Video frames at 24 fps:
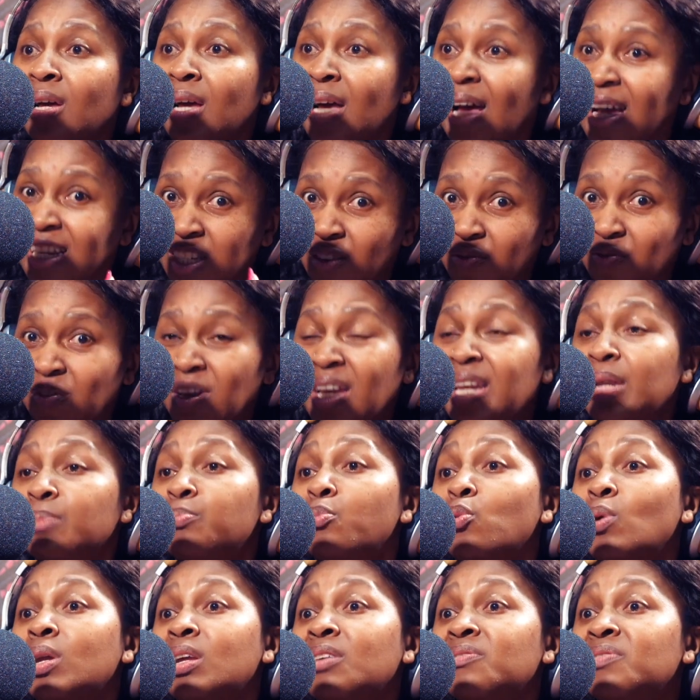And
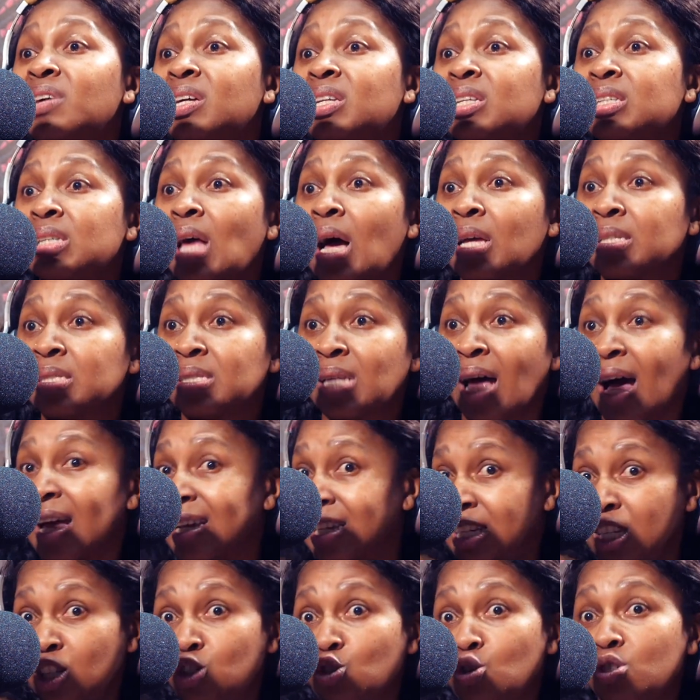develop whatever it is I
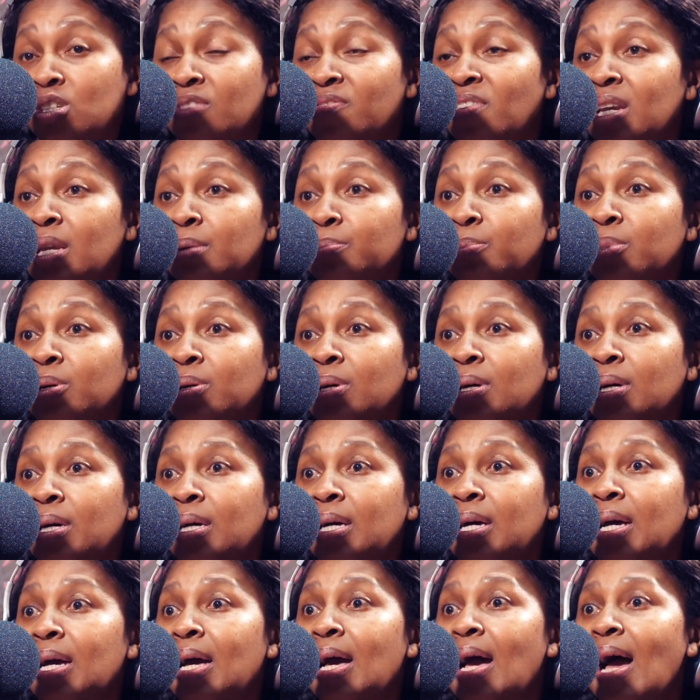need to develop.
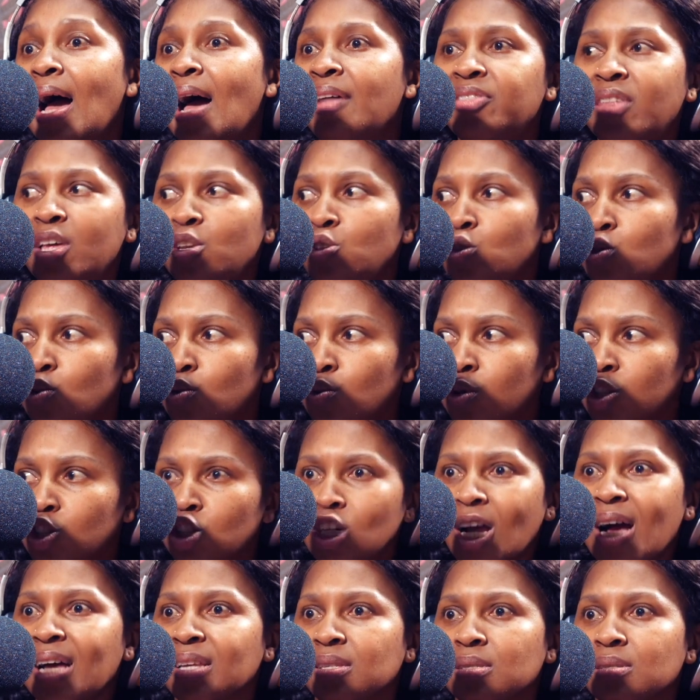And then you
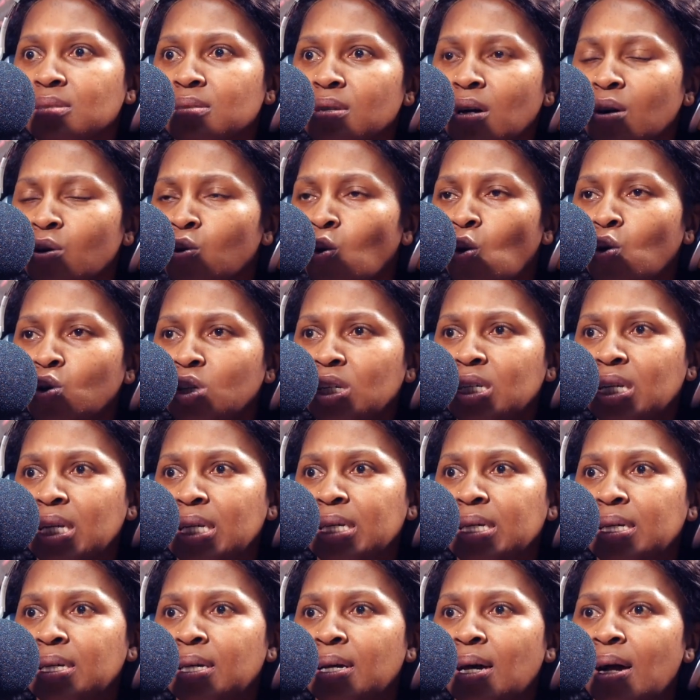adjust
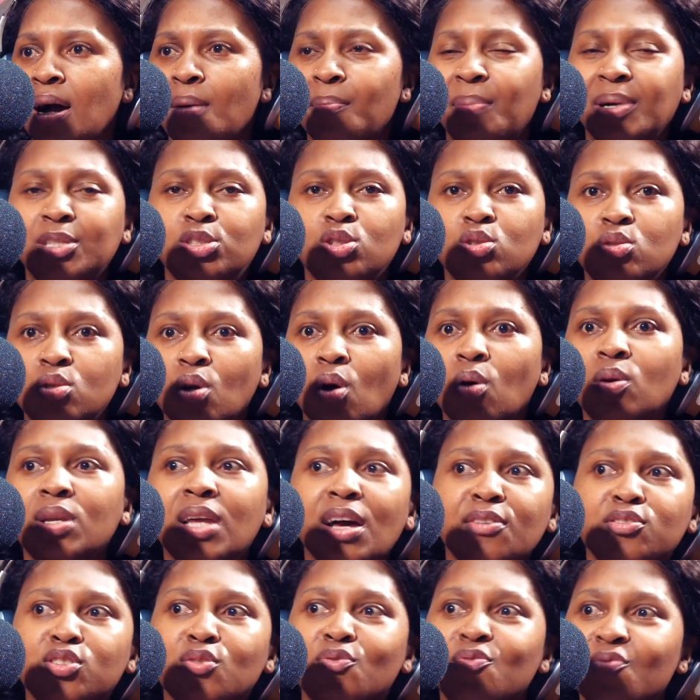accordingly. But you don't
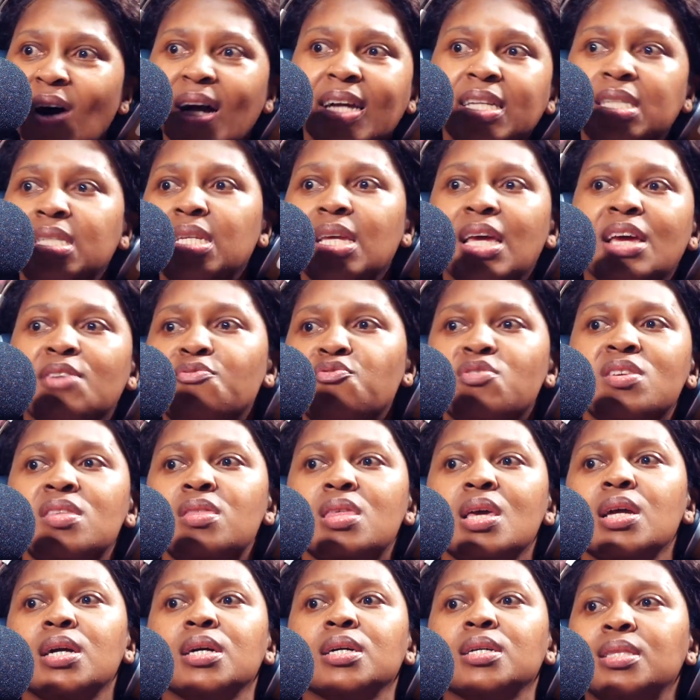have to fight
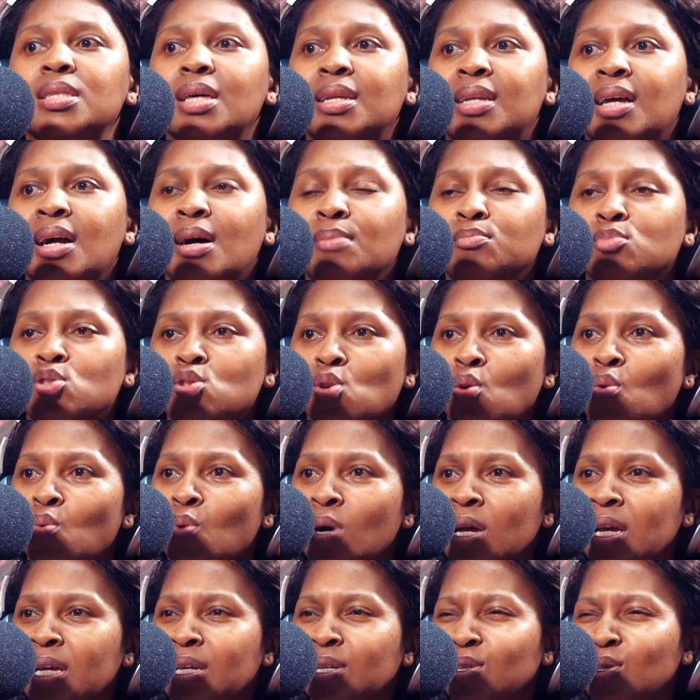everything that comes your
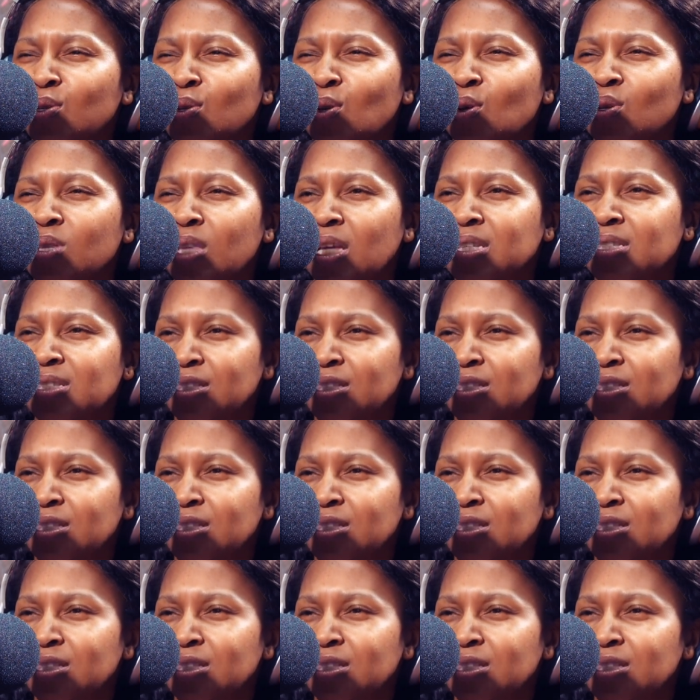way. That's